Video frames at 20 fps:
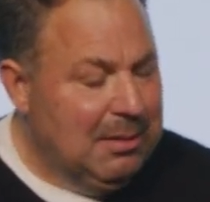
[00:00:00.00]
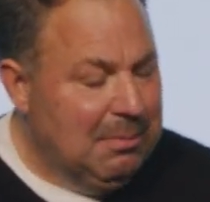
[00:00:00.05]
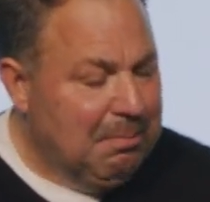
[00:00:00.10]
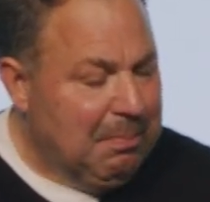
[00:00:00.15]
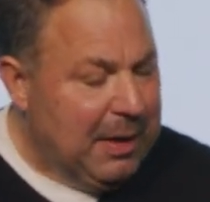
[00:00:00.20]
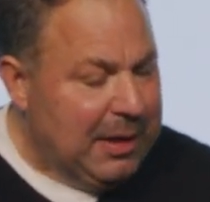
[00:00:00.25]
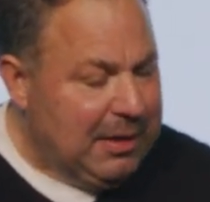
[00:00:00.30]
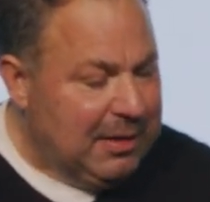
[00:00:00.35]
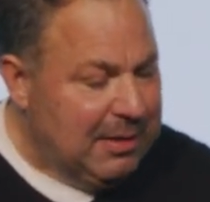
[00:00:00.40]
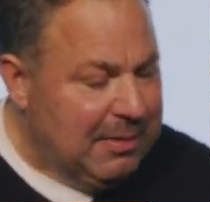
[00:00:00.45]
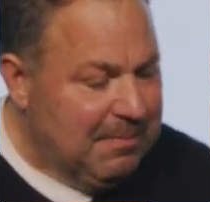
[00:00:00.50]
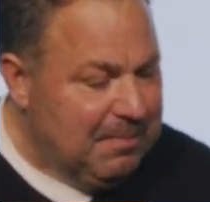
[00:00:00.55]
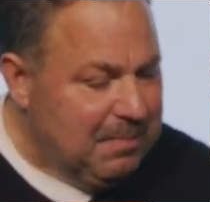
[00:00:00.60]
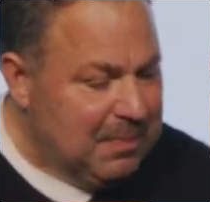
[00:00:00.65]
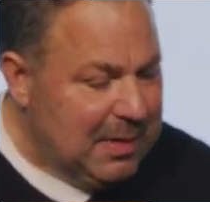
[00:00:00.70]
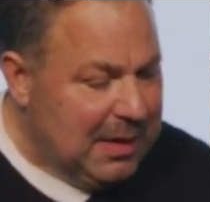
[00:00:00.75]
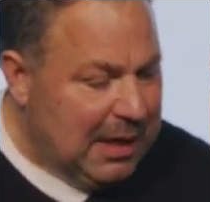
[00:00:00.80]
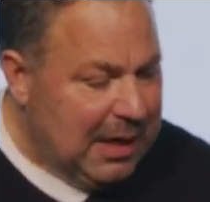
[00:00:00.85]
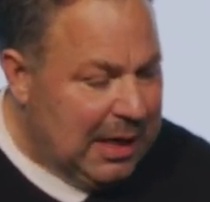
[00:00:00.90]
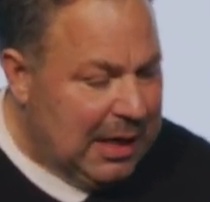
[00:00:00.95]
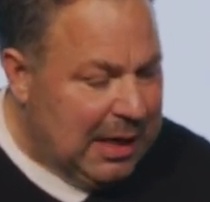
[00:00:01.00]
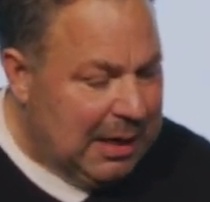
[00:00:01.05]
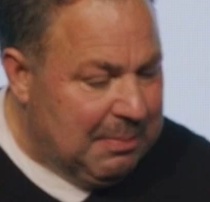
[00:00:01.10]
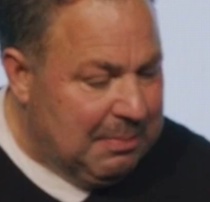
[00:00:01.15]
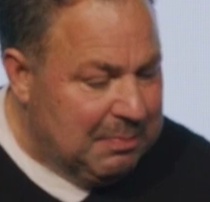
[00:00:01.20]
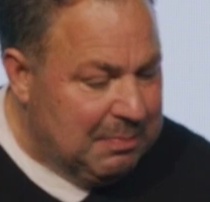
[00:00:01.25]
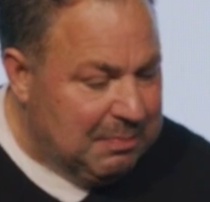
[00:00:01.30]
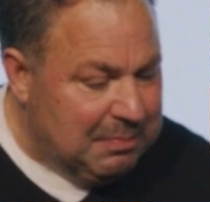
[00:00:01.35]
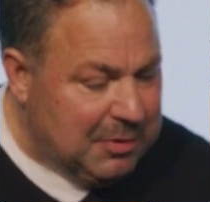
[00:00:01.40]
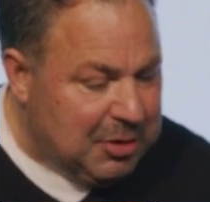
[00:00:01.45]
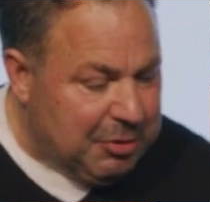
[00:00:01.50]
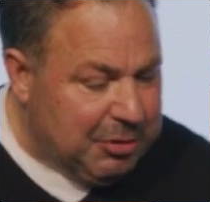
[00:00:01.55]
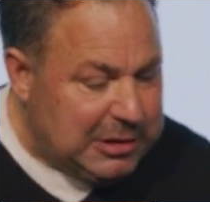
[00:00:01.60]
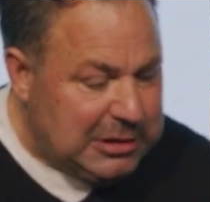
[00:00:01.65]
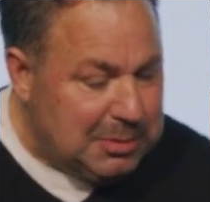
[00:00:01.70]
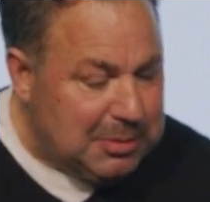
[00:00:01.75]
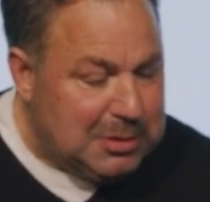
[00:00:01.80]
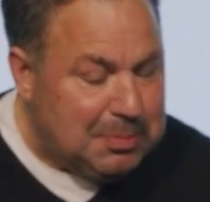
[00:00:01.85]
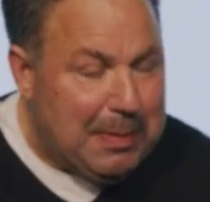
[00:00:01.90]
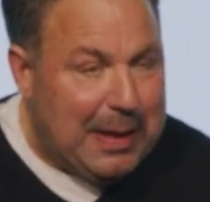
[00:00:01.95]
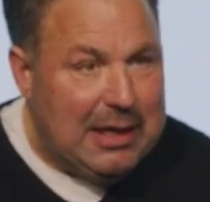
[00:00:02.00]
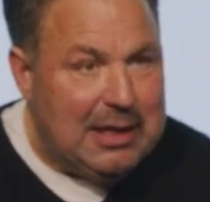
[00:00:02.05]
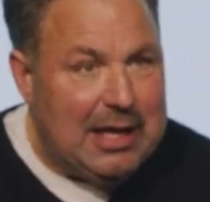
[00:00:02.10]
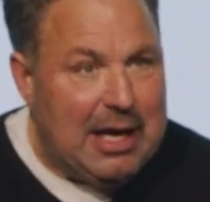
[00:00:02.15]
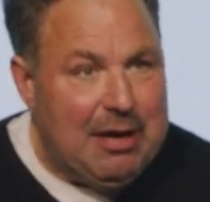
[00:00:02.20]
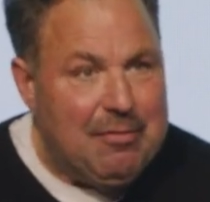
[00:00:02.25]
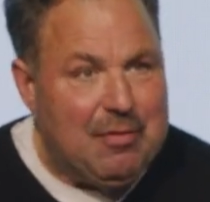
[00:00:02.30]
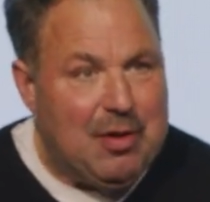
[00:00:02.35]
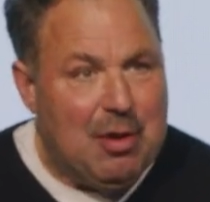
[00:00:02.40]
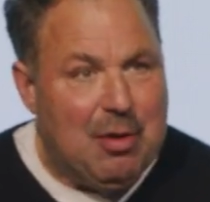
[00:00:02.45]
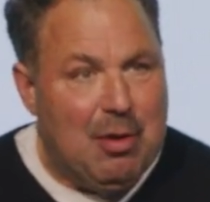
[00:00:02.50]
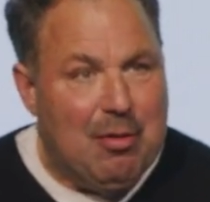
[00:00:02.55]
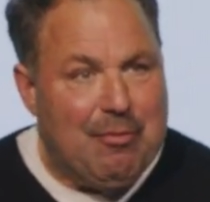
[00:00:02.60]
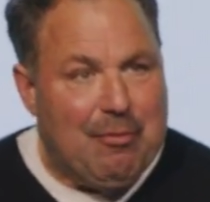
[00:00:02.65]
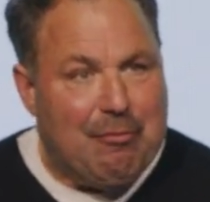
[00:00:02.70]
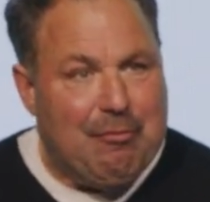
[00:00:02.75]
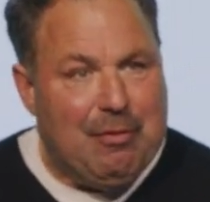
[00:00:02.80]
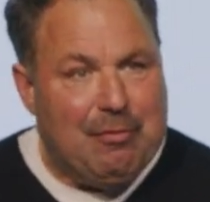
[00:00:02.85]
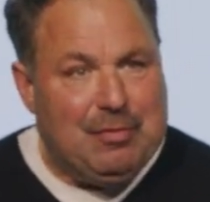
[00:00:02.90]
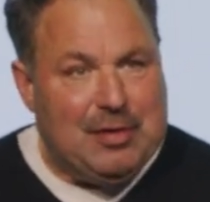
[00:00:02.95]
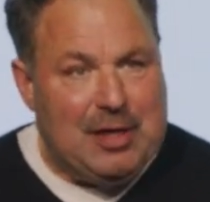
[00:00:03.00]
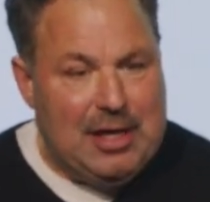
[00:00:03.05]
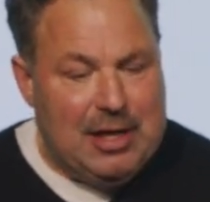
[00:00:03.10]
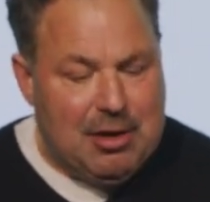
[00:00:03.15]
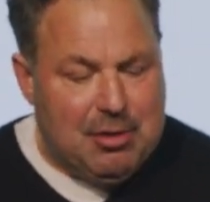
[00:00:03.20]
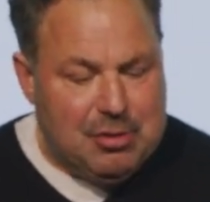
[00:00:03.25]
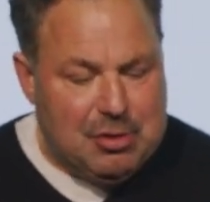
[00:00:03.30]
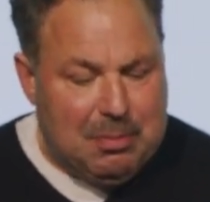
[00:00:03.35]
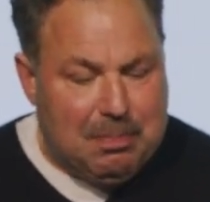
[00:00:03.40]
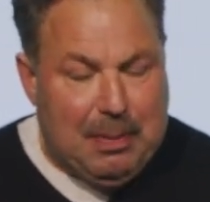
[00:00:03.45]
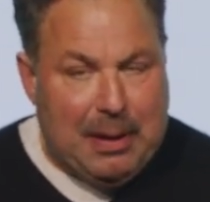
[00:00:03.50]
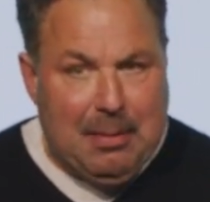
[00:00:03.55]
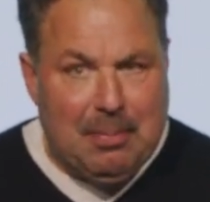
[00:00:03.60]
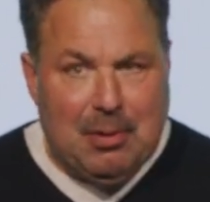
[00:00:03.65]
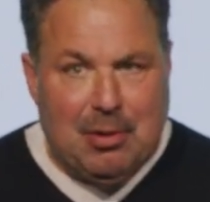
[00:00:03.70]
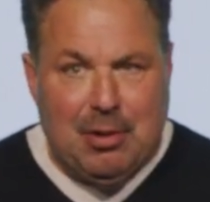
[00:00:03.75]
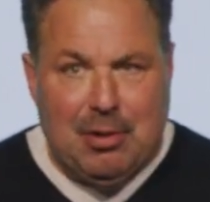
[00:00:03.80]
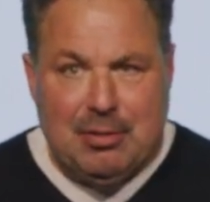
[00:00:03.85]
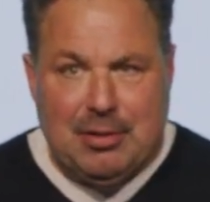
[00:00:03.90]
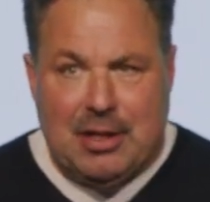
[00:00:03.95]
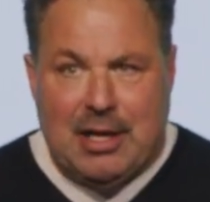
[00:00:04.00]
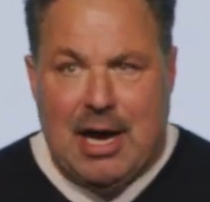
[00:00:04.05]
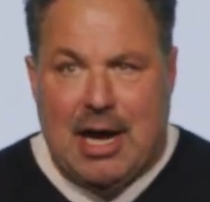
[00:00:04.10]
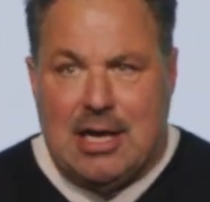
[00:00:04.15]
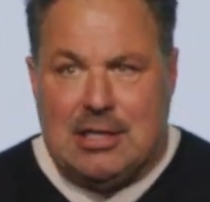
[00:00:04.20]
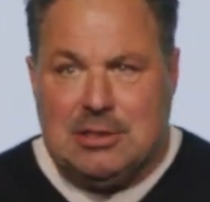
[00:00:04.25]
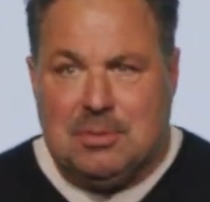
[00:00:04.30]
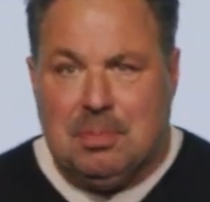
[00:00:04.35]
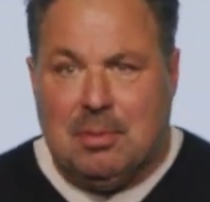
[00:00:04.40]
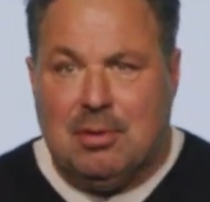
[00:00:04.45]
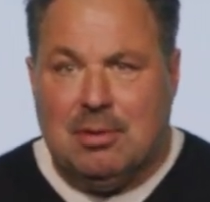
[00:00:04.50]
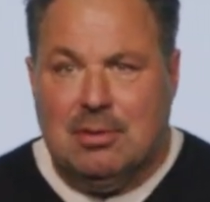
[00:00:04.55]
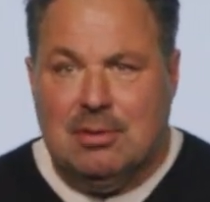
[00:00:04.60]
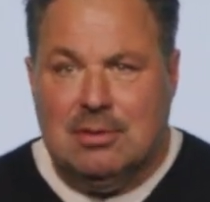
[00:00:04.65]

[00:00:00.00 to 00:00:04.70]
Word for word: But um, Christmas by Lifeco, over 1,500 people heard the gospel.